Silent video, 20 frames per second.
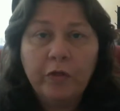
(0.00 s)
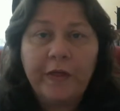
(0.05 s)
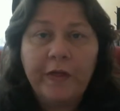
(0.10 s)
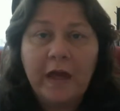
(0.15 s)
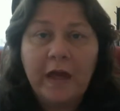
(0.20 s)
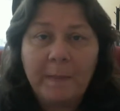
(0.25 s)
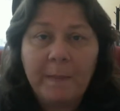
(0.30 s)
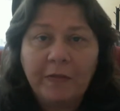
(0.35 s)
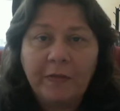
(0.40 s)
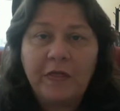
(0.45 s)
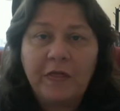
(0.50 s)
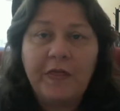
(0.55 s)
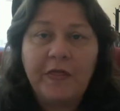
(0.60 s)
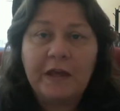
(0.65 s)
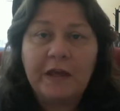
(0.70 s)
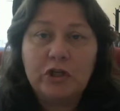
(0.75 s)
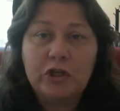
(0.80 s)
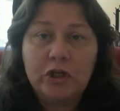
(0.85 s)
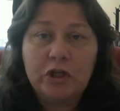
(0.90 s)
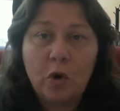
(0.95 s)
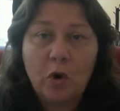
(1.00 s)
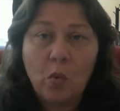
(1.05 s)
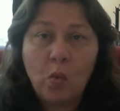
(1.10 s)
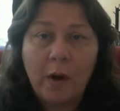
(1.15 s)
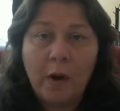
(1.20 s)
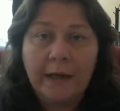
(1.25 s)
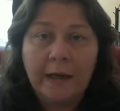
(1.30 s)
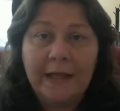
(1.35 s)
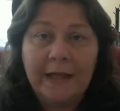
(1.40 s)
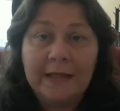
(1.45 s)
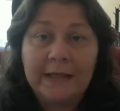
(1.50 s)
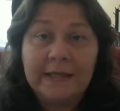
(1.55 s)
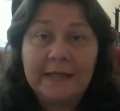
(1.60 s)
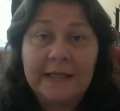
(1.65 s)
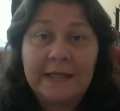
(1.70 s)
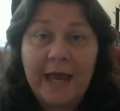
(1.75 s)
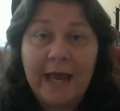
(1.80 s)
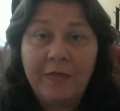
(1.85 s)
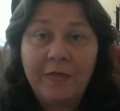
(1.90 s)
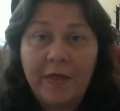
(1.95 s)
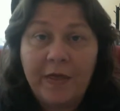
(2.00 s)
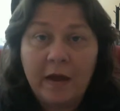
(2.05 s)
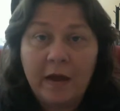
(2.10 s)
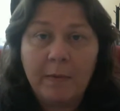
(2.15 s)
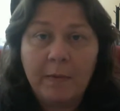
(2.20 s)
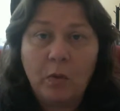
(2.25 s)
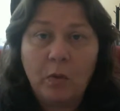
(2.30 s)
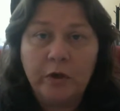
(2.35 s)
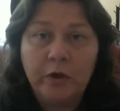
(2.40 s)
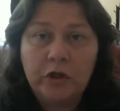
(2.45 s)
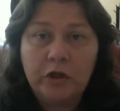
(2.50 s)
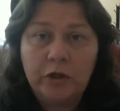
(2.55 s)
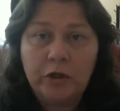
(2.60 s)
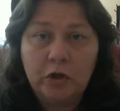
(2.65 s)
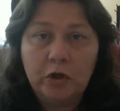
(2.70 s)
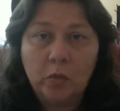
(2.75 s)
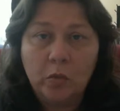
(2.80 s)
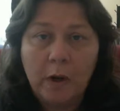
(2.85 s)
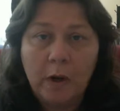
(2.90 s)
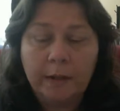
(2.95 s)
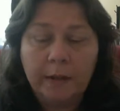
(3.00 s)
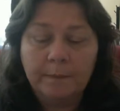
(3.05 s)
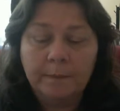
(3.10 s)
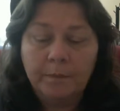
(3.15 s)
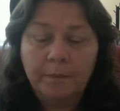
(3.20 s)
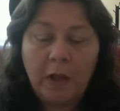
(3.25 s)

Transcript: think about the things you don't want. Instead, think about what you do want.